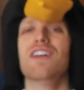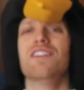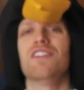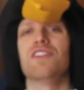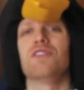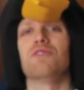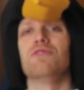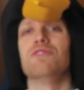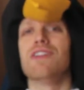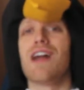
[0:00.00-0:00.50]

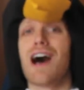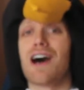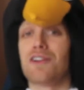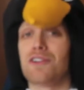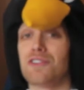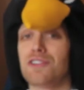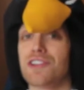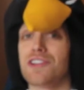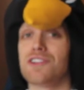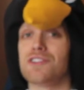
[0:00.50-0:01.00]
that you would not
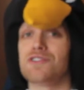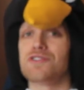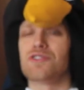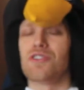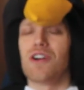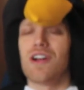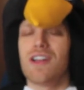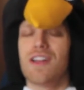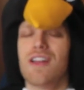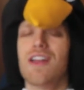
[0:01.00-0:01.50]
only
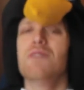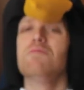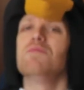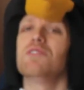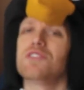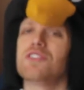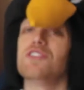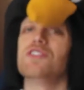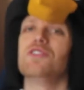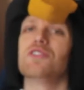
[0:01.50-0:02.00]
enjoy,
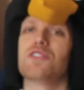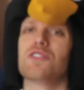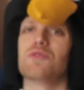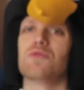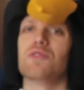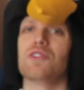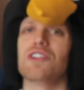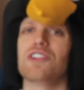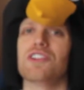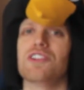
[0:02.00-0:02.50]
but that you
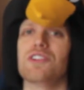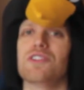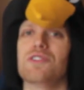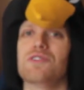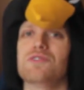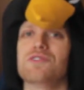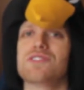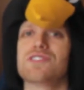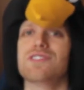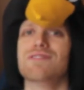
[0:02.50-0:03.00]
could really
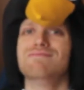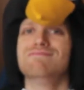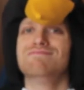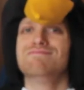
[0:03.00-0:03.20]
use.